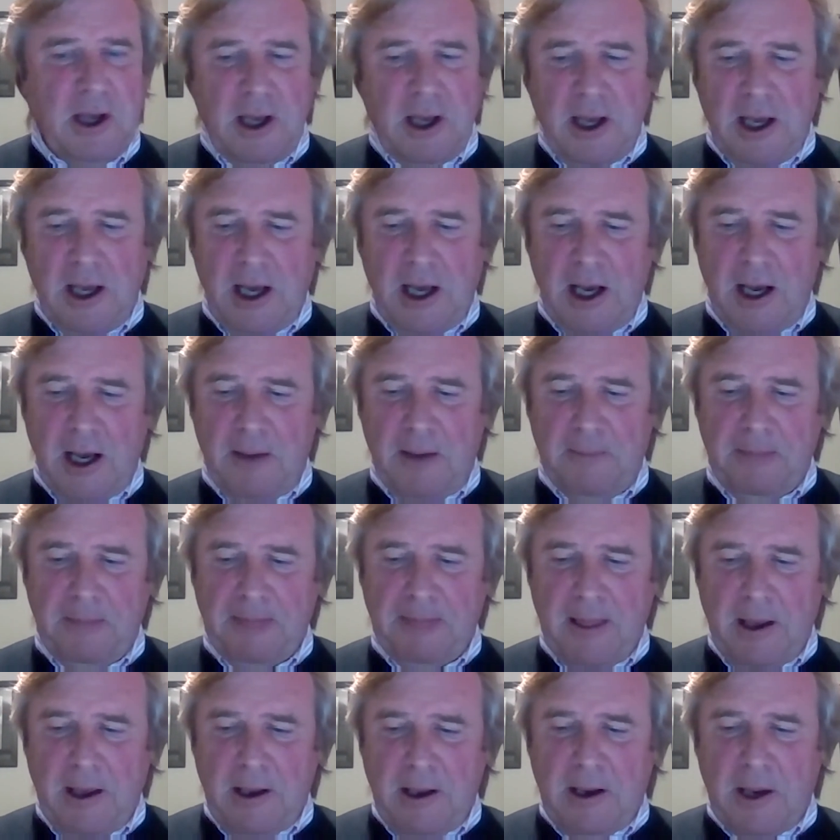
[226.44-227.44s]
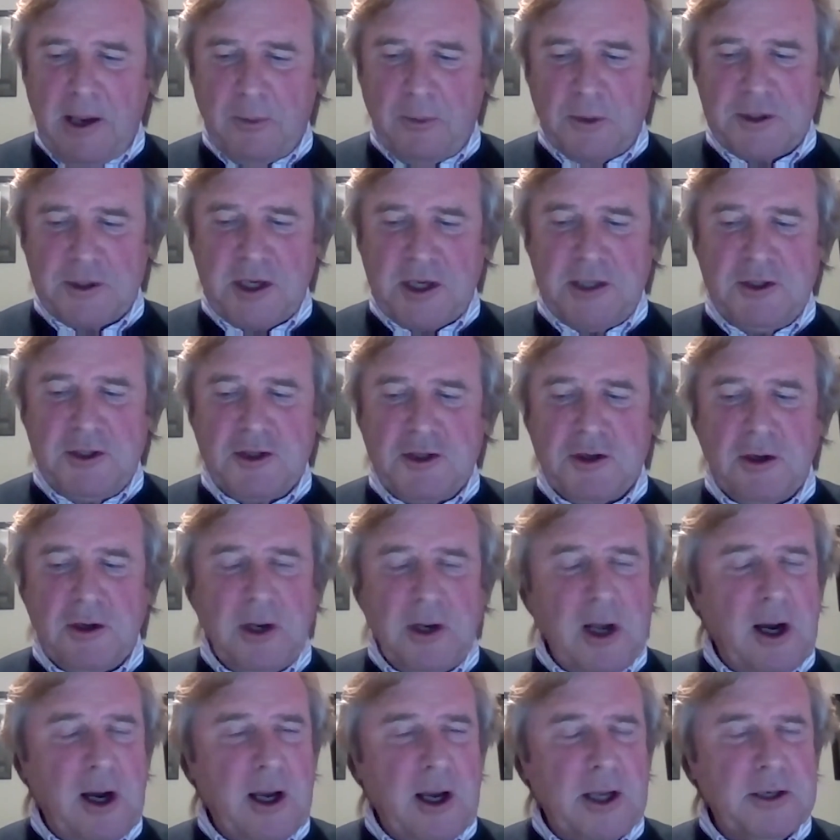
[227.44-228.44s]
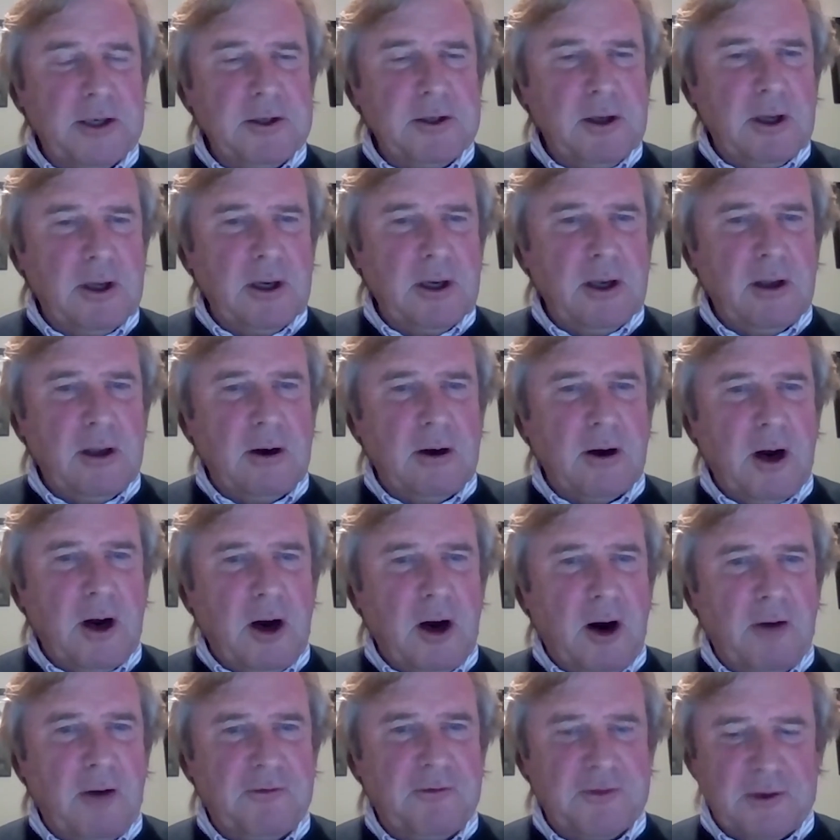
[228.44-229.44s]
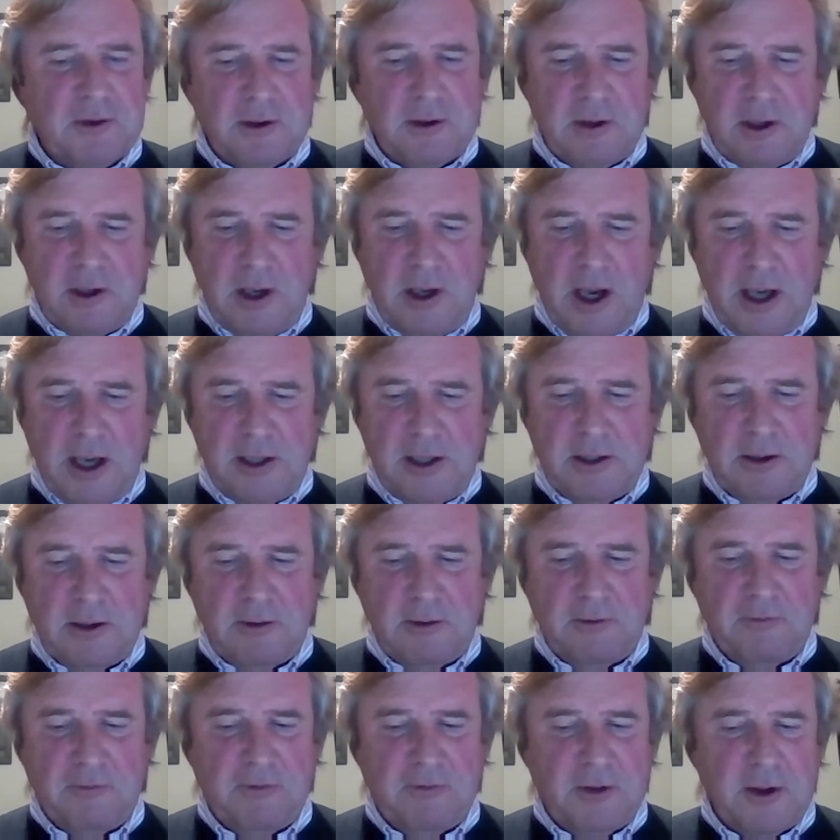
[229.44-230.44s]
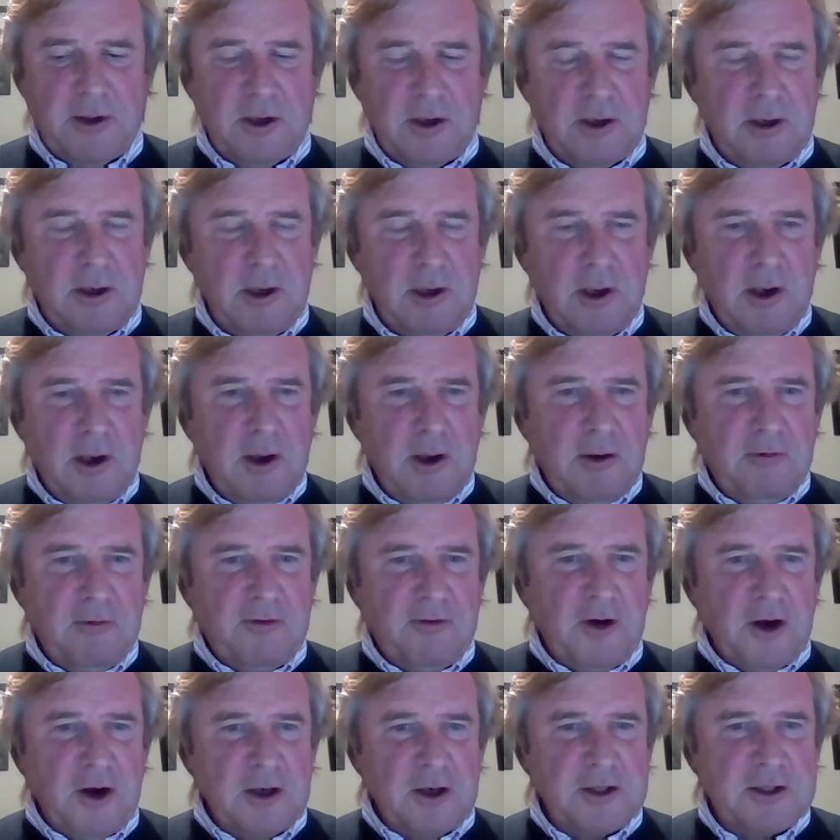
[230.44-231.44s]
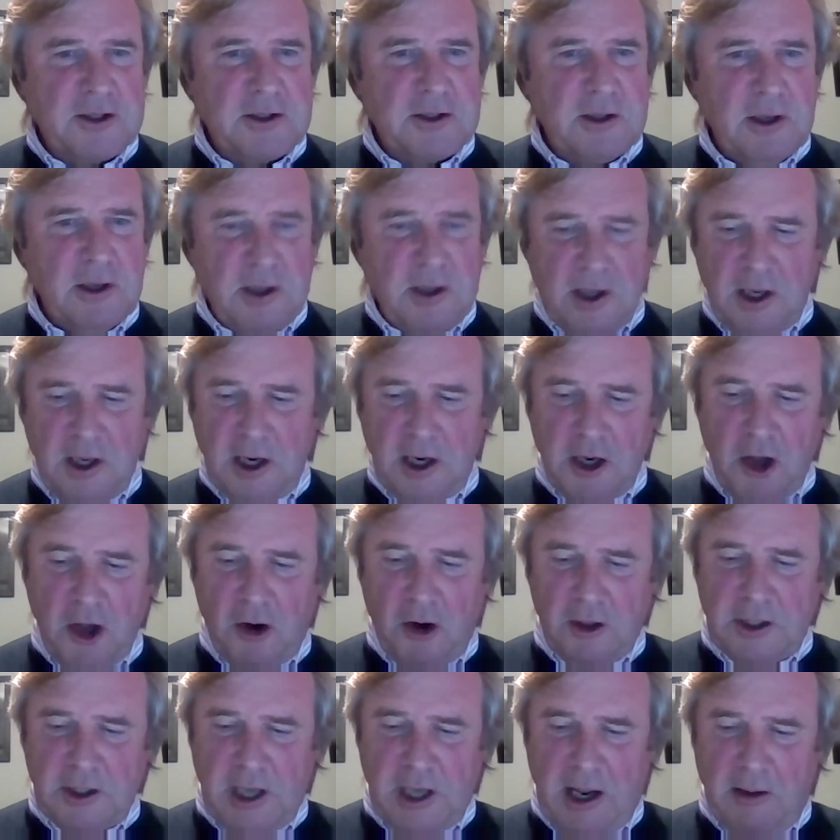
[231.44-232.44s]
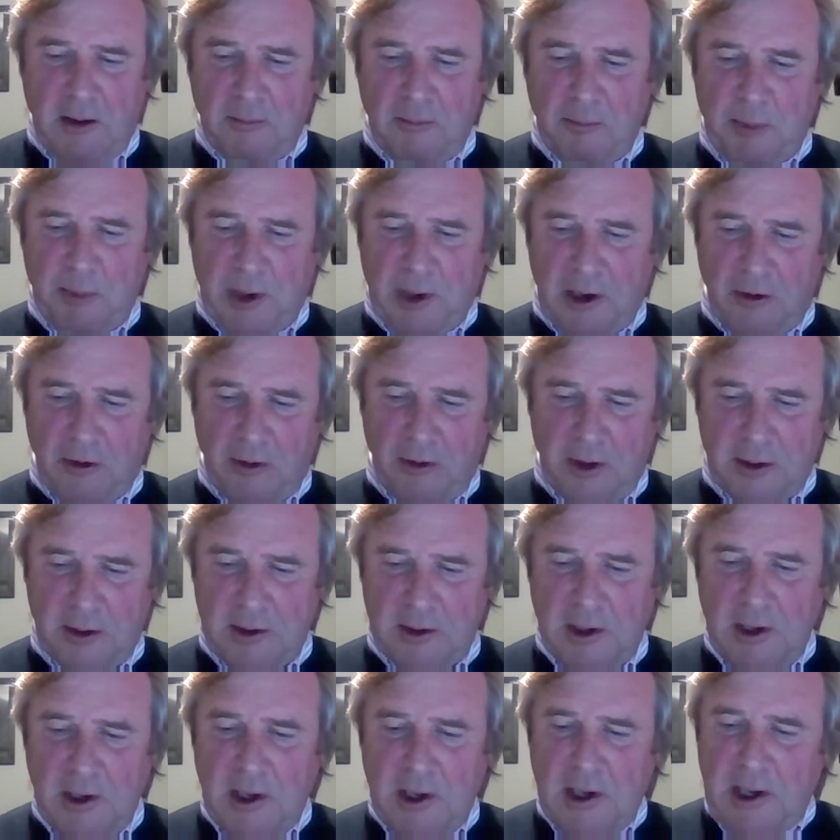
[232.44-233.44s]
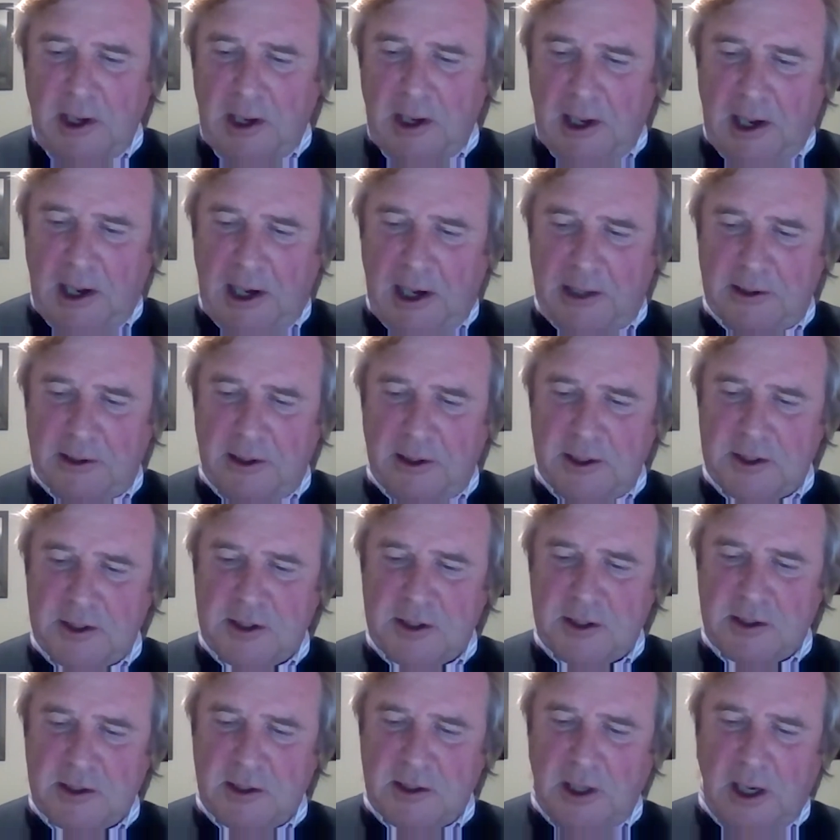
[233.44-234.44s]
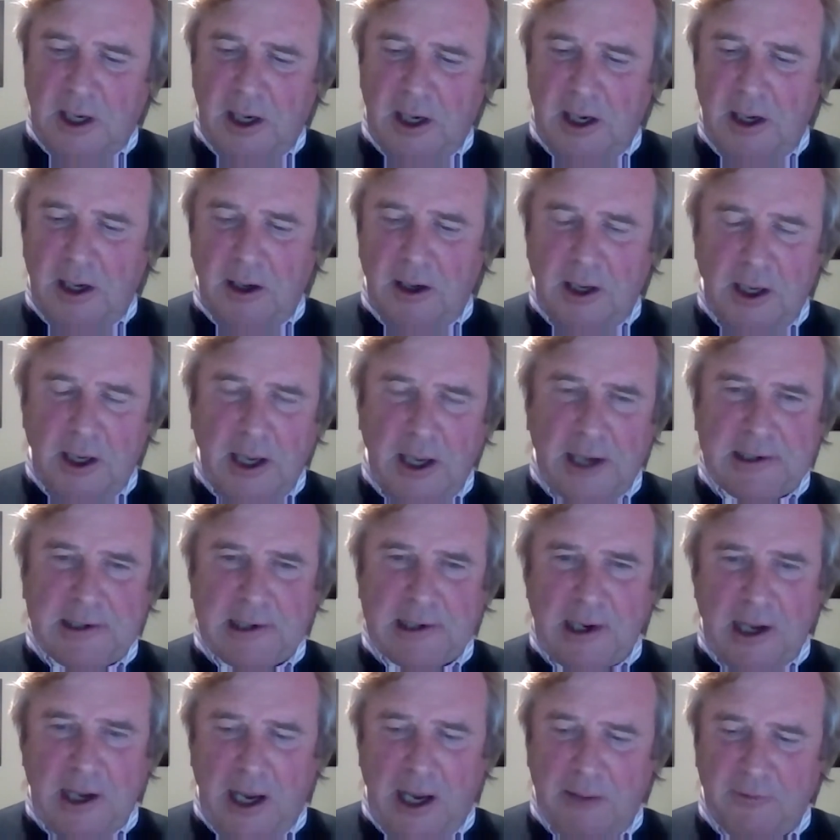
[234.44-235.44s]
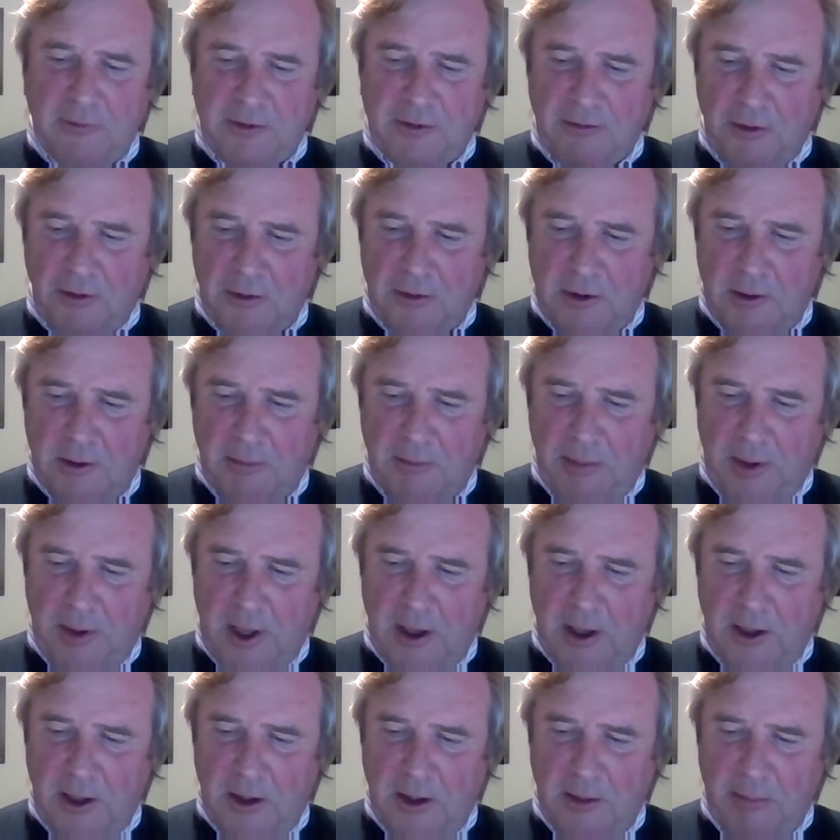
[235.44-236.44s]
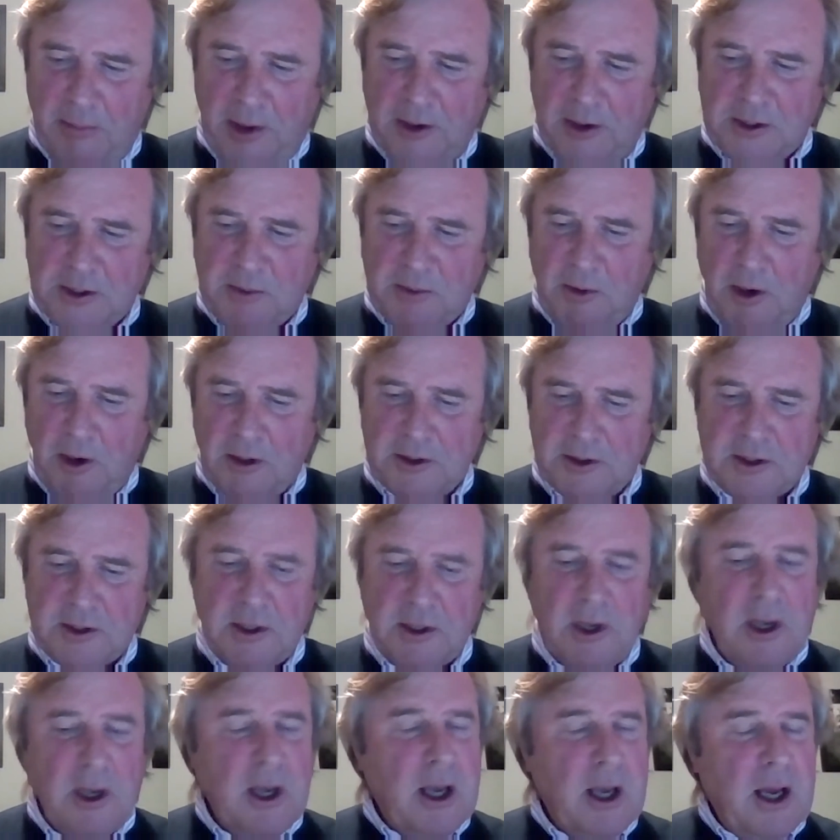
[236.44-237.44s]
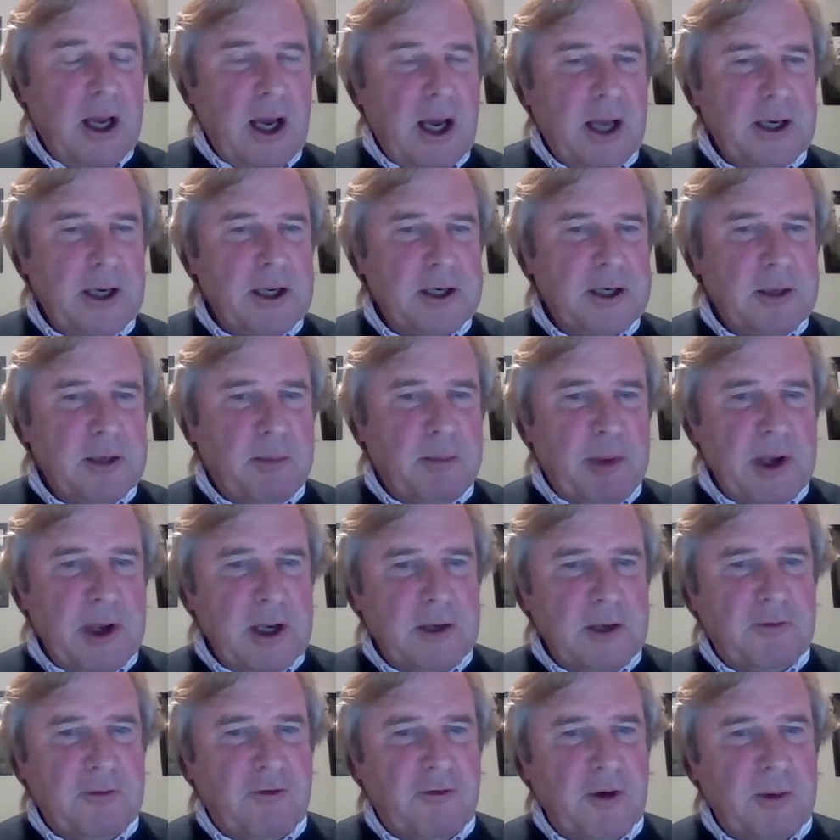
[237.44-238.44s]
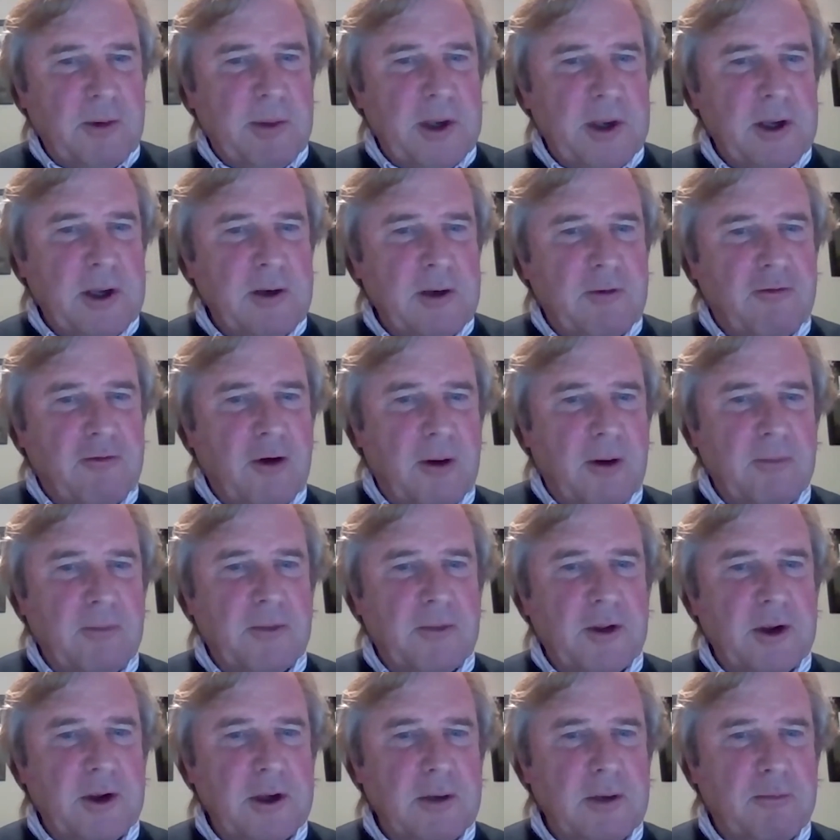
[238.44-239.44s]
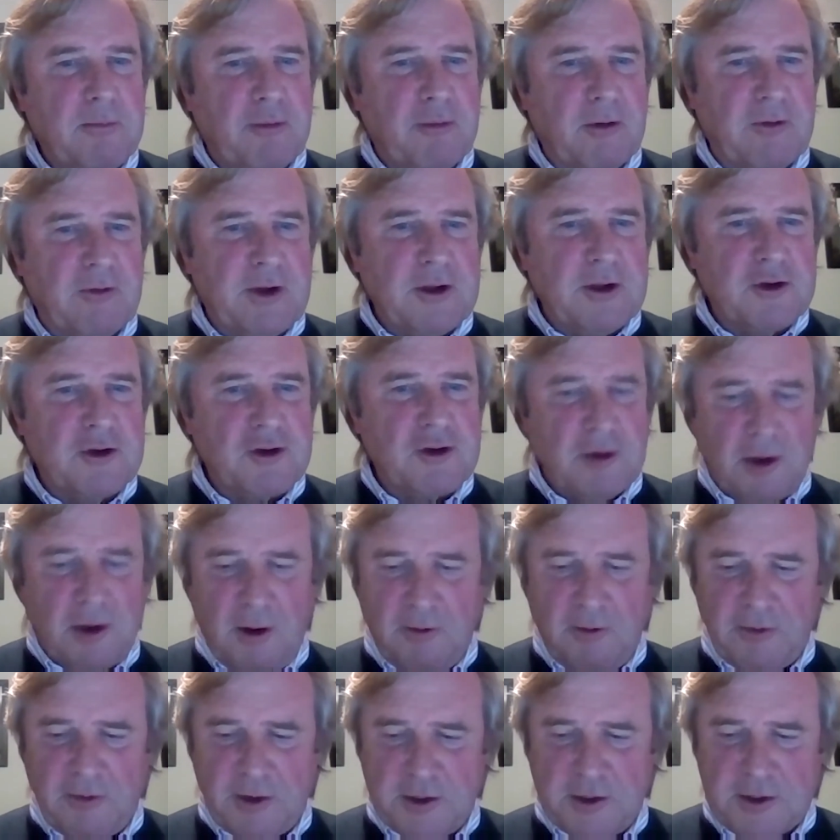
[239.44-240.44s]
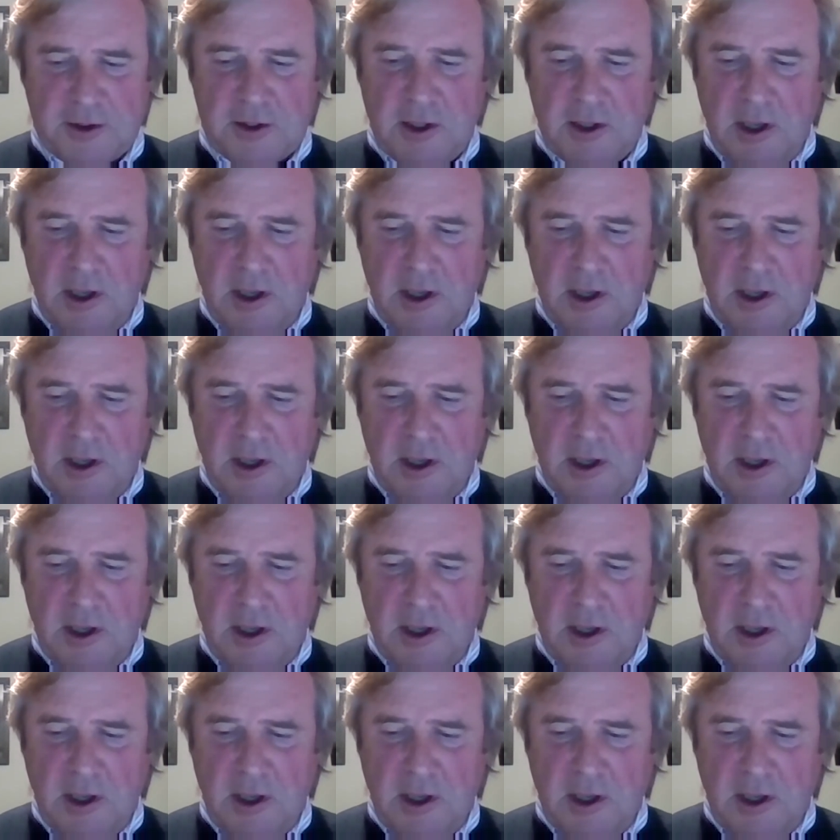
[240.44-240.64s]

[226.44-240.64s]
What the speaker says: it was in July and not long after the end of the first lockdown period, and this letter came through the postbox, and it appeared to be from the provincial office.